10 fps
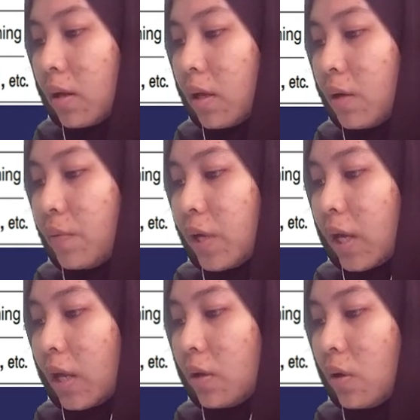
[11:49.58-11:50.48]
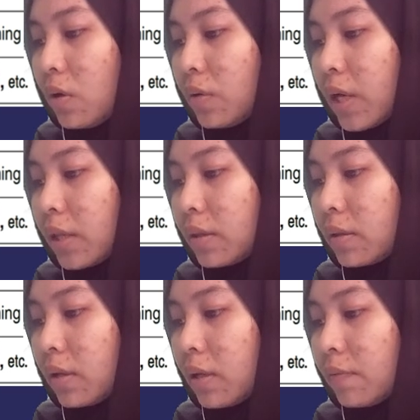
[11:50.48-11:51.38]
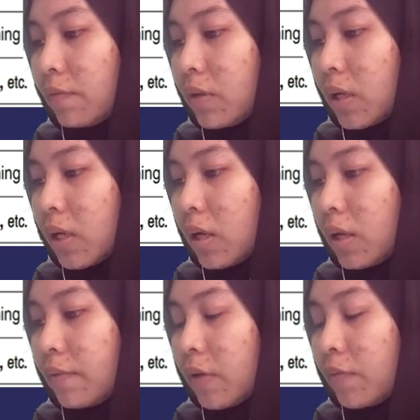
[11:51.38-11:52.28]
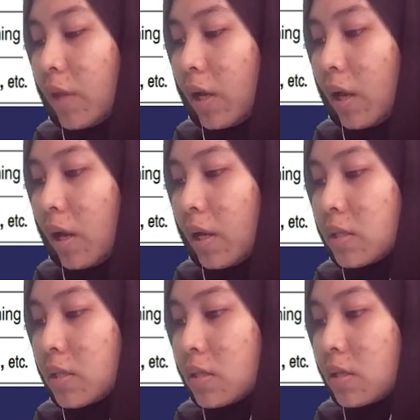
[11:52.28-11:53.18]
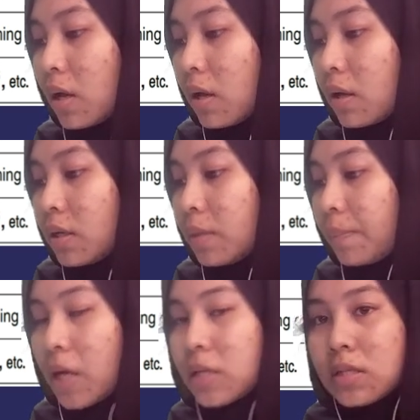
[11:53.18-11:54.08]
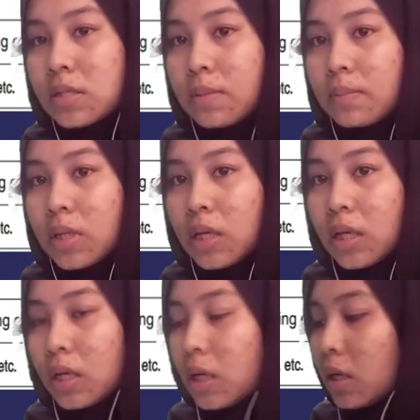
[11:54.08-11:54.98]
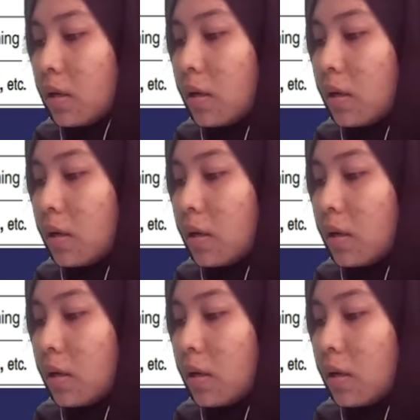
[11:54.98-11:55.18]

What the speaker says: here we can know that if there is the plus symbol here,